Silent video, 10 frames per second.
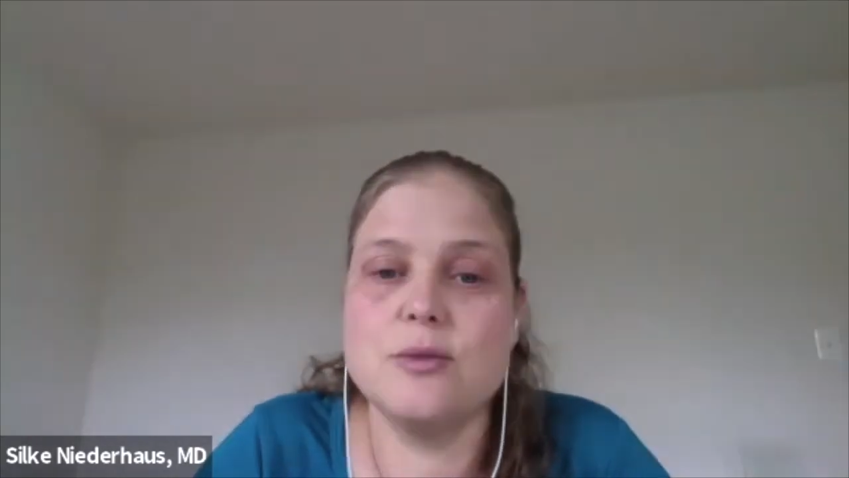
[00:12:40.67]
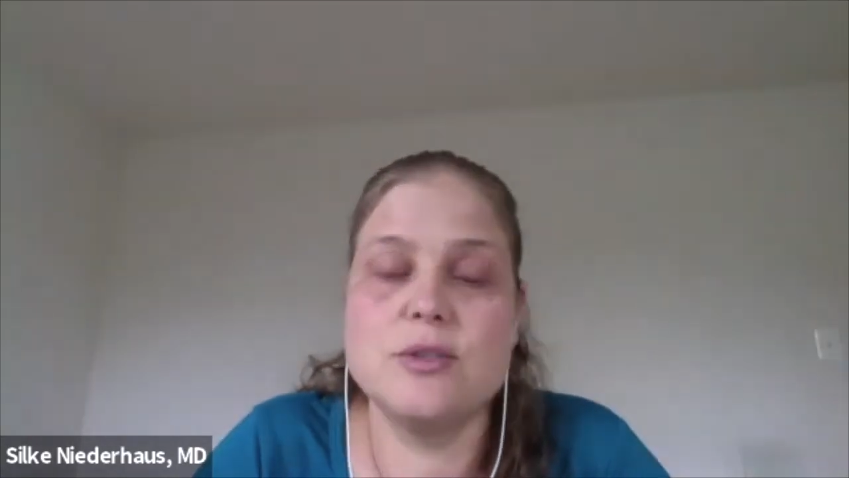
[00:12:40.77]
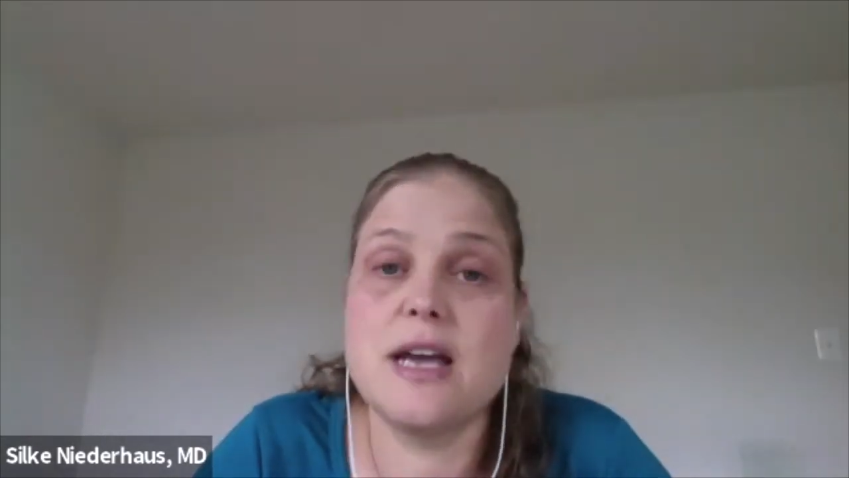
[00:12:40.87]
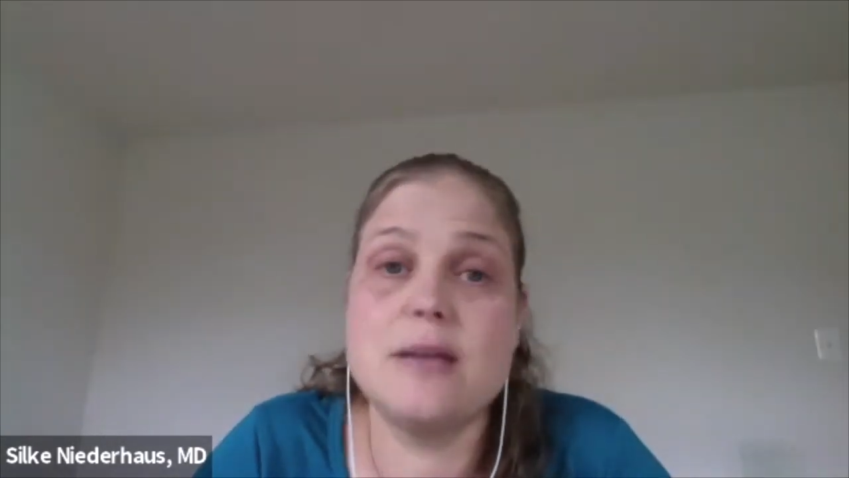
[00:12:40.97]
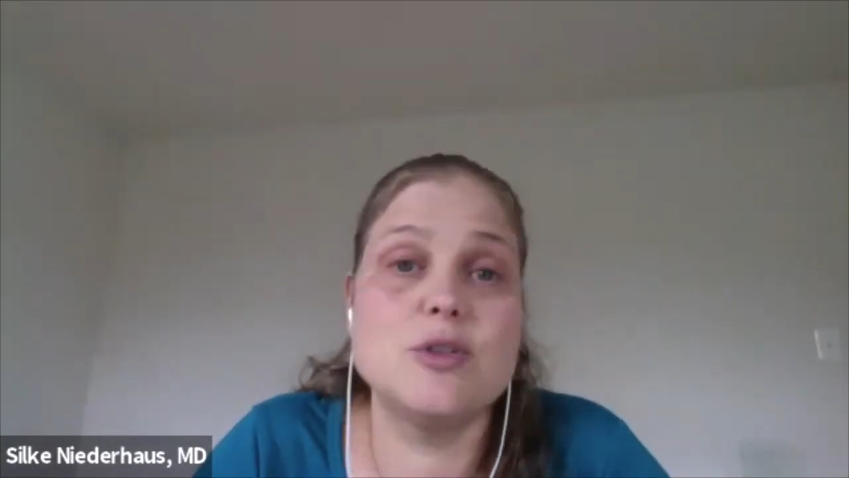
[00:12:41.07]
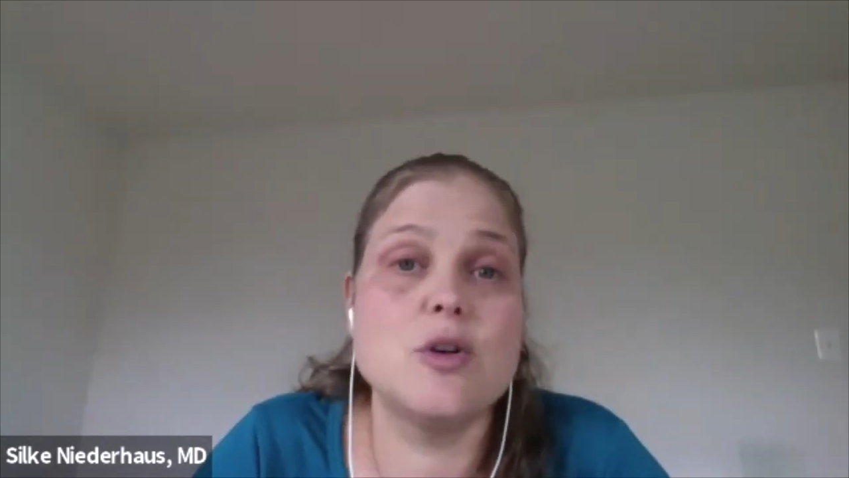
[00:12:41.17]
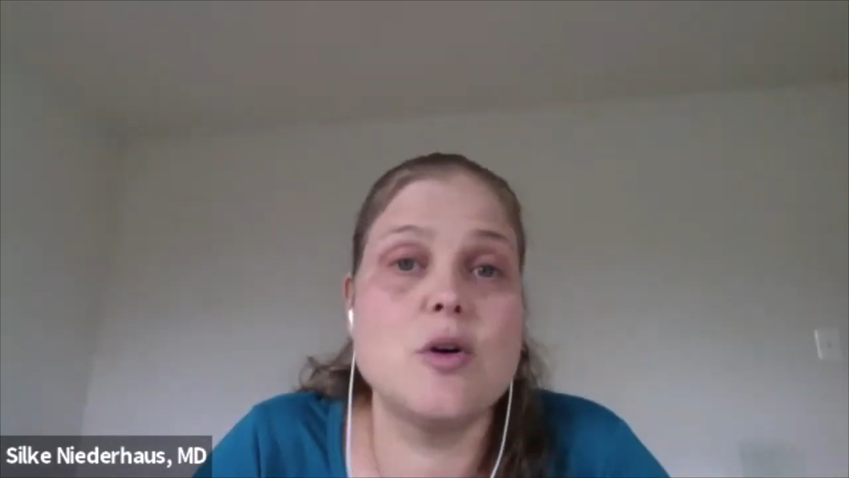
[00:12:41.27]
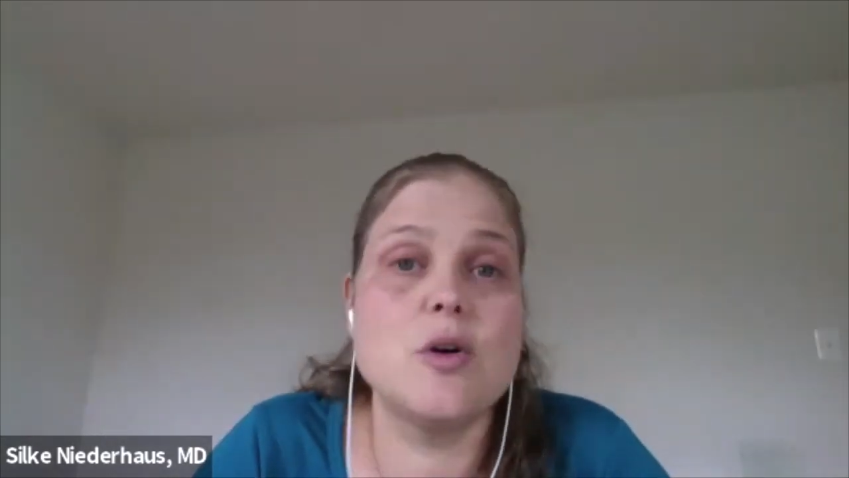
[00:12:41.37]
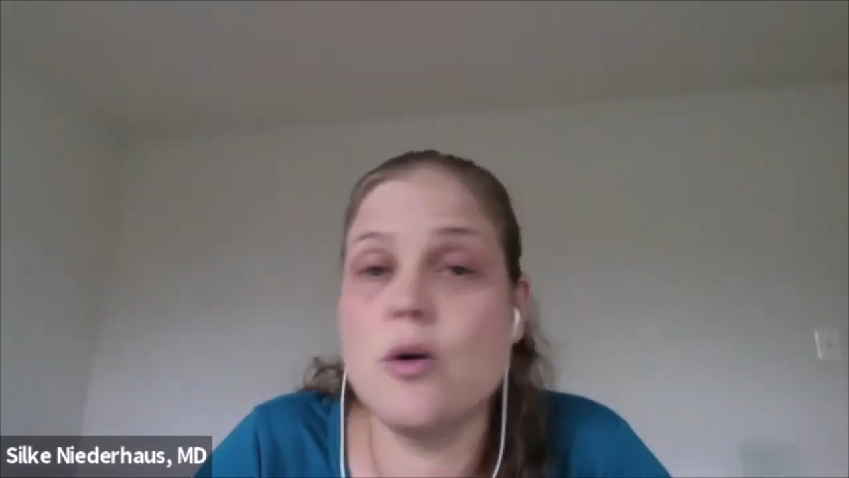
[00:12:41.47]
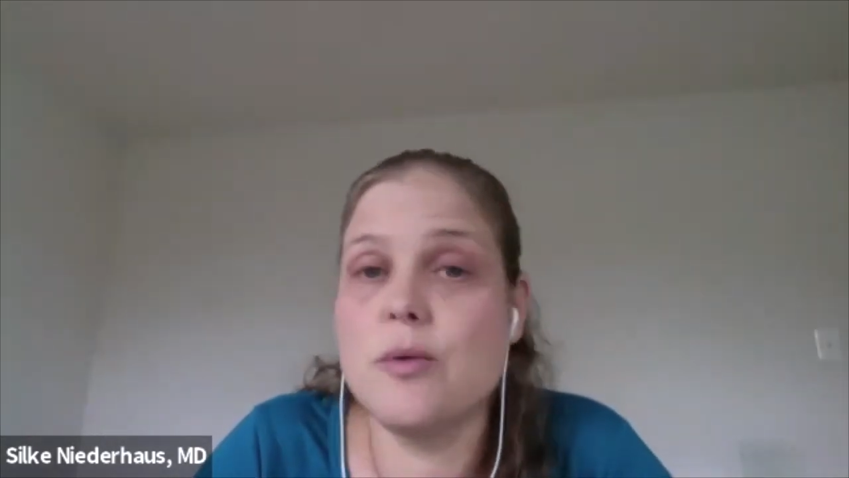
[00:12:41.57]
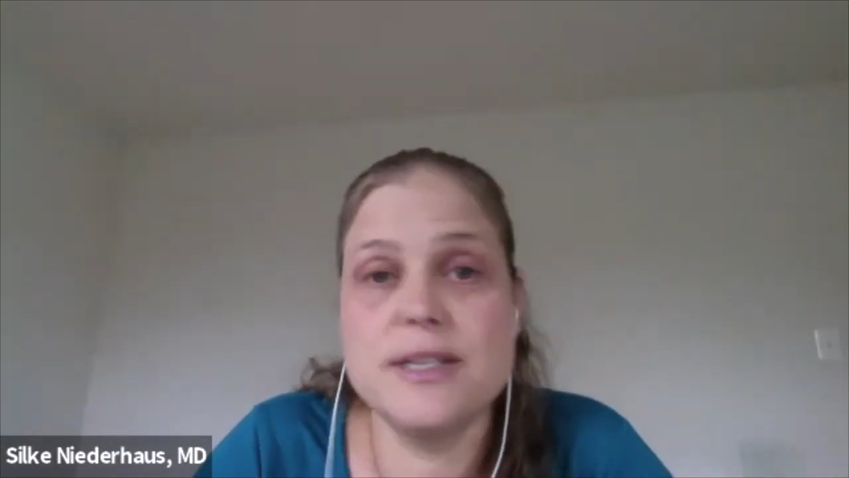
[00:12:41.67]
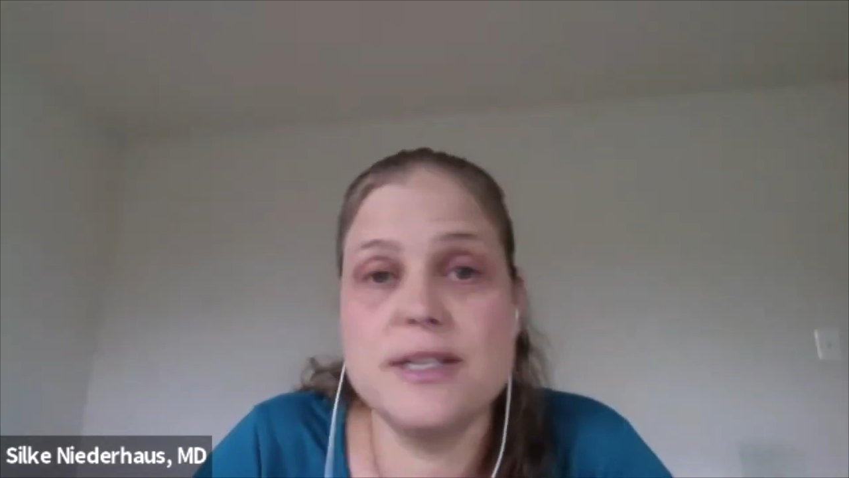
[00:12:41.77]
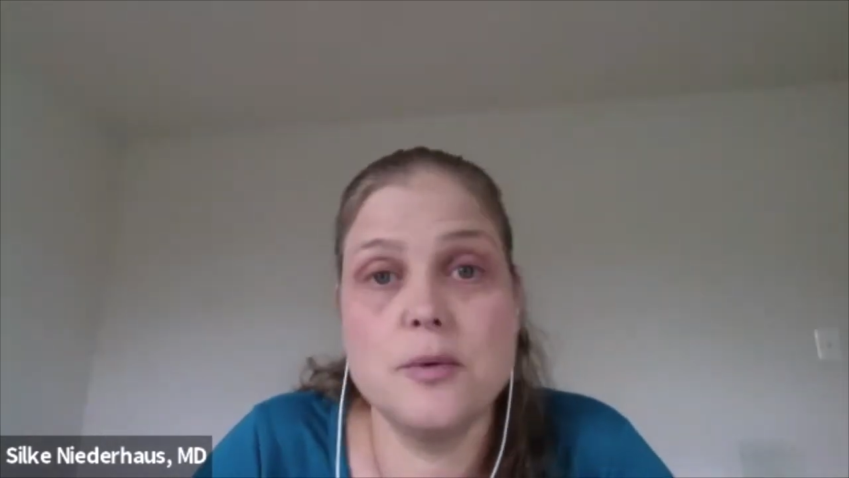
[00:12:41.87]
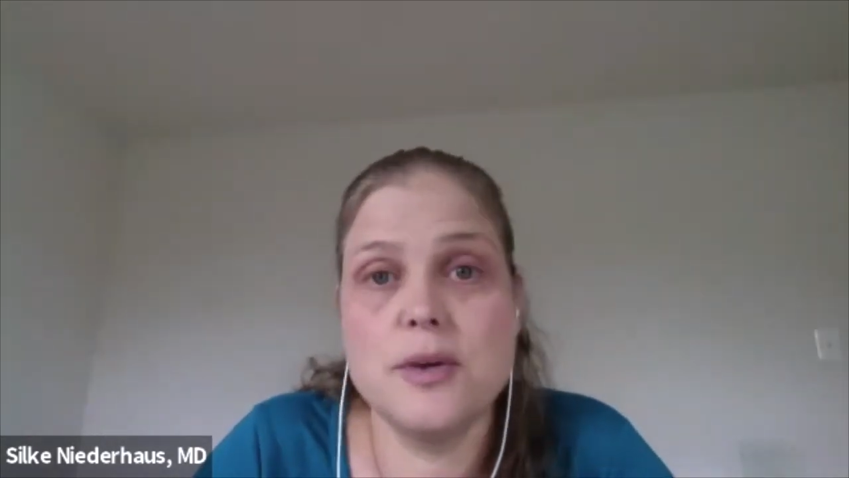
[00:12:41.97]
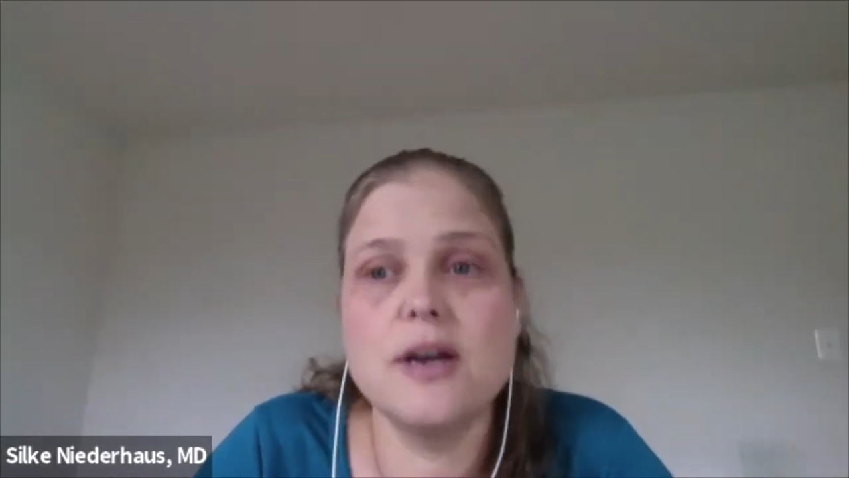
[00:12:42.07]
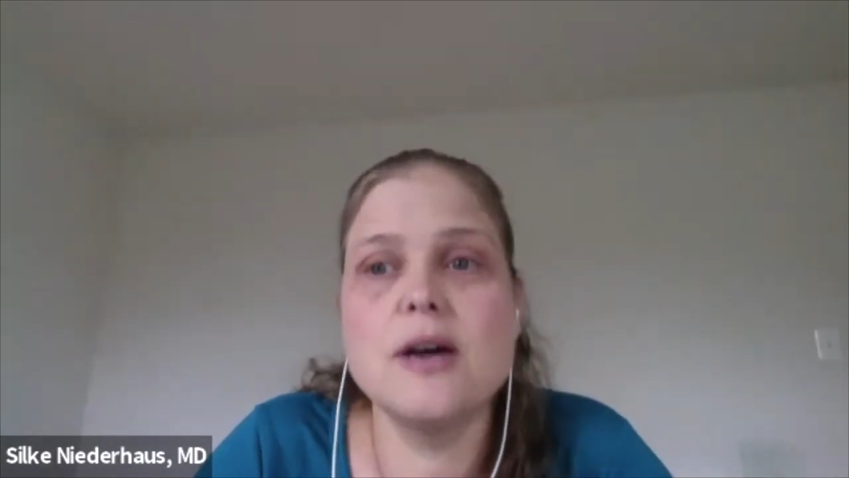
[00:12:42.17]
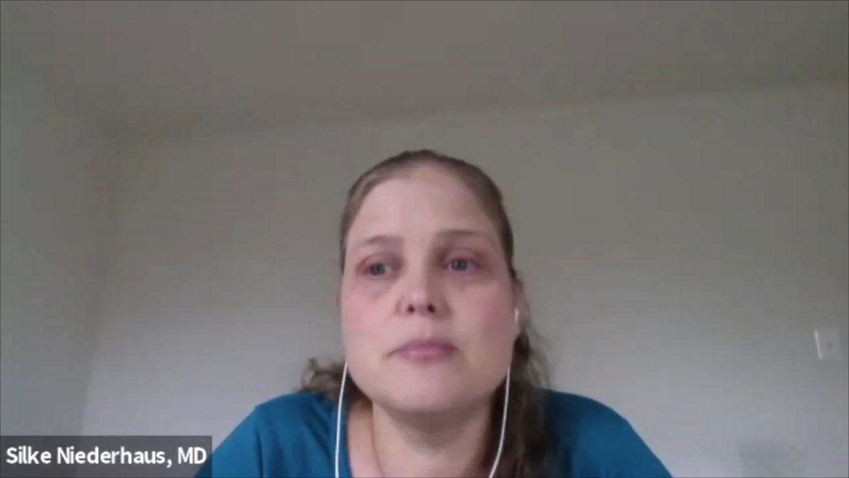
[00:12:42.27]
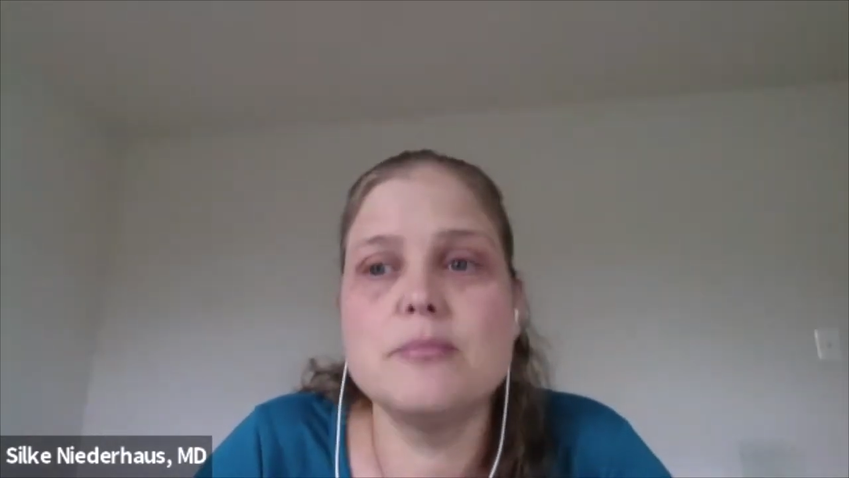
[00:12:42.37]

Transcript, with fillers: those times are always going up.